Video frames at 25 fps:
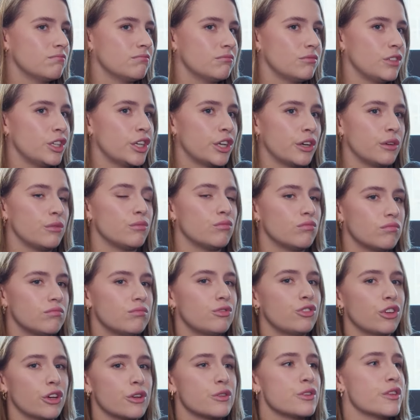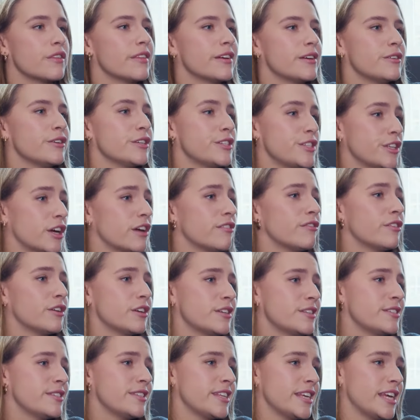you know, shows that there is
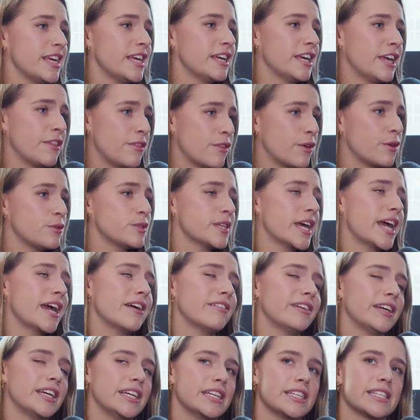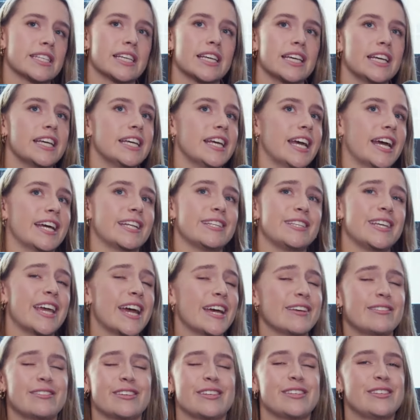diversity in those areas. And
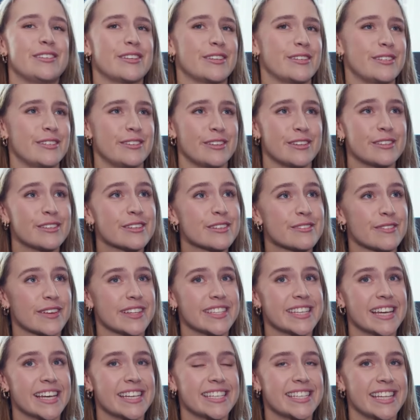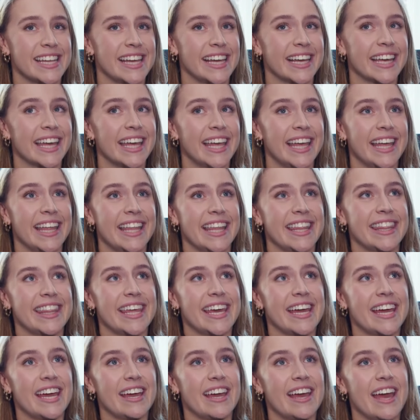she's just fantastic.
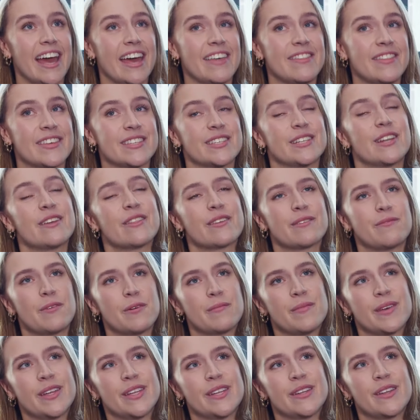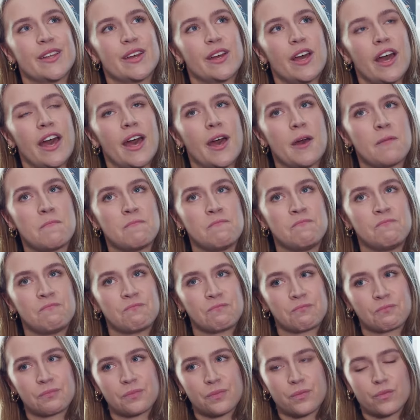There's another woman
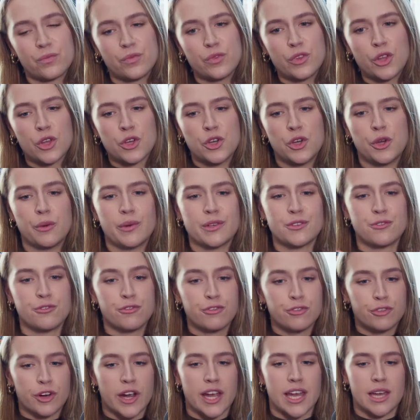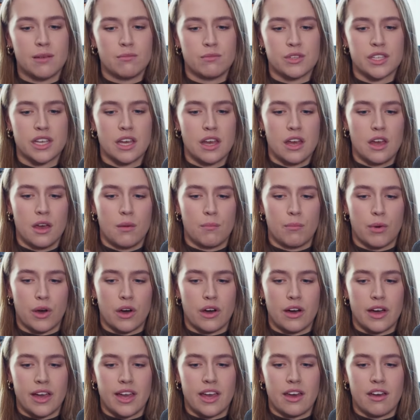who is framed
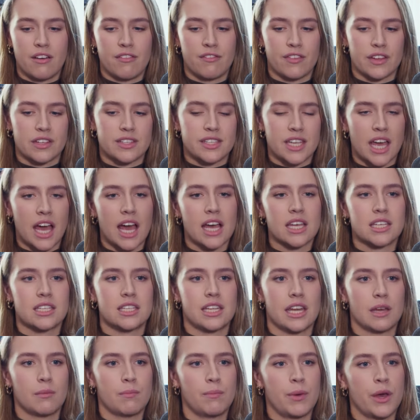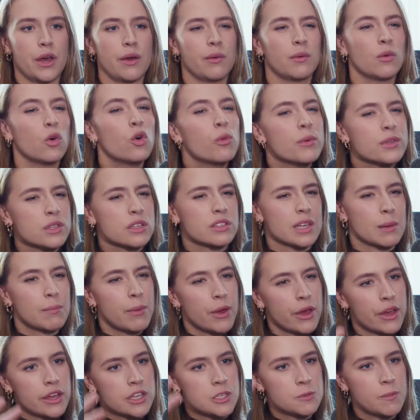by a fantastic, almost looks like
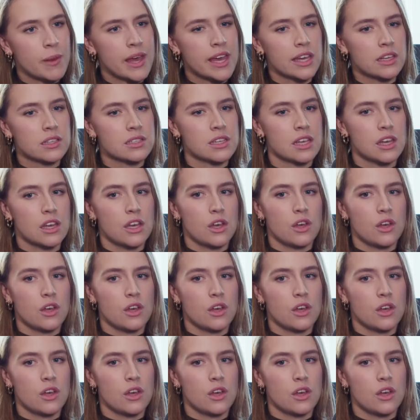perspex